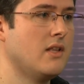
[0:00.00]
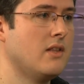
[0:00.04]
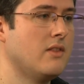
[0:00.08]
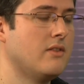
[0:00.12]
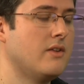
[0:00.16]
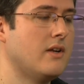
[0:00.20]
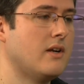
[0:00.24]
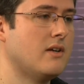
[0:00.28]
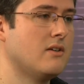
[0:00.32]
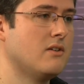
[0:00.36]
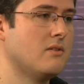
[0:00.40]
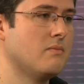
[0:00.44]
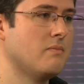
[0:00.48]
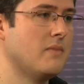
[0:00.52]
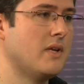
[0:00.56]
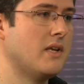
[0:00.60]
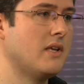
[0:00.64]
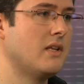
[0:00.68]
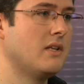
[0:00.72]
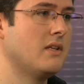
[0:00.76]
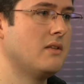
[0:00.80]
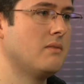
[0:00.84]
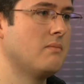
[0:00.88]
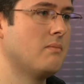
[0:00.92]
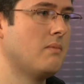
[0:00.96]
They are not
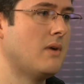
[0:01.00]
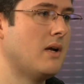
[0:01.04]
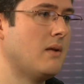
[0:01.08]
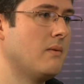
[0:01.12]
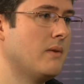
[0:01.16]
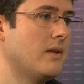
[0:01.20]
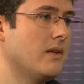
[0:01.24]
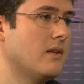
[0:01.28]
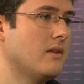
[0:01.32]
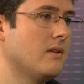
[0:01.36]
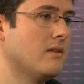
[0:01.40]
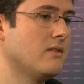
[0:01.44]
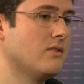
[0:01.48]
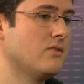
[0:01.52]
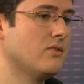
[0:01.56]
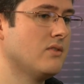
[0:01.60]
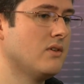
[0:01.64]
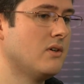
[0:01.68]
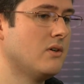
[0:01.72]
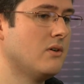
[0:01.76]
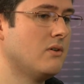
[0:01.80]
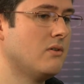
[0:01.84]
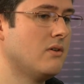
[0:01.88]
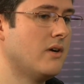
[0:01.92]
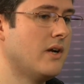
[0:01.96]
making it public,
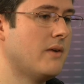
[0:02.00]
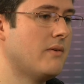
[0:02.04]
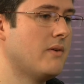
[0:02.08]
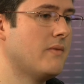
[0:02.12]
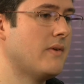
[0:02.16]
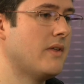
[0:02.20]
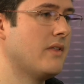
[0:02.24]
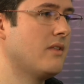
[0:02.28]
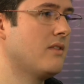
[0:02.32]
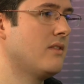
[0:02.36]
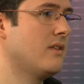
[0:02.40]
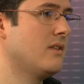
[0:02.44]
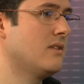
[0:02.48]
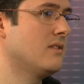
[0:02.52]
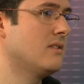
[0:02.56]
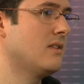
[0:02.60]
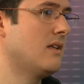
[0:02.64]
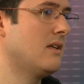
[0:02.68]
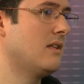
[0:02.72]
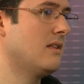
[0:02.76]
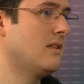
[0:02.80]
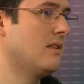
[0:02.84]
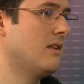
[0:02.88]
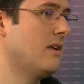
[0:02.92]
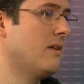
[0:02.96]
so everybody thinks
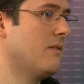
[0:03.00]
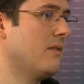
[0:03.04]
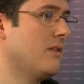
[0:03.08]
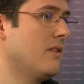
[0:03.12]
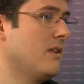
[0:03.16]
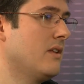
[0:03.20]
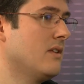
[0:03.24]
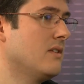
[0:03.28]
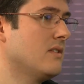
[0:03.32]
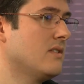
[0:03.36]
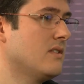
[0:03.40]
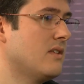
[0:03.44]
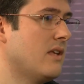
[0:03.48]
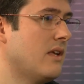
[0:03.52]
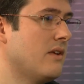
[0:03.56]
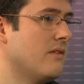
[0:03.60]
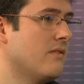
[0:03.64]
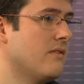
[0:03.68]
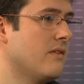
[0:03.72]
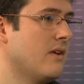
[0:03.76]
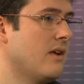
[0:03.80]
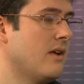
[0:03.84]
that everything is safe,